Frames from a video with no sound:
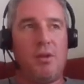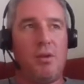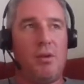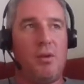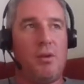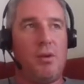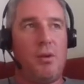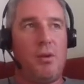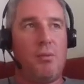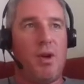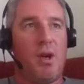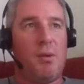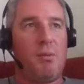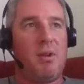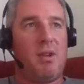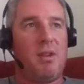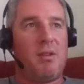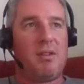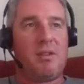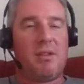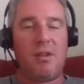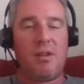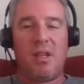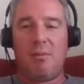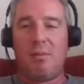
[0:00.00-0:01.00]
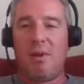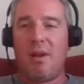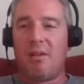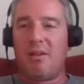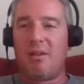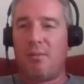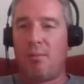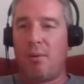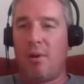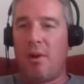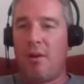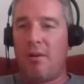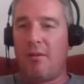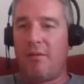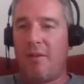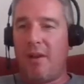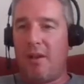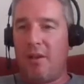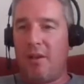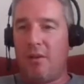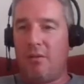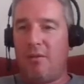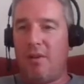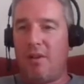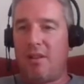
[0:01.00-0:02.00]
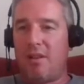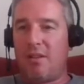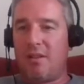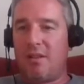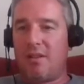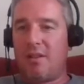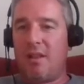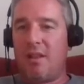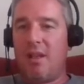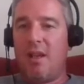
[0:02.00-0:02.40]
you might be concerned about supplier failure risks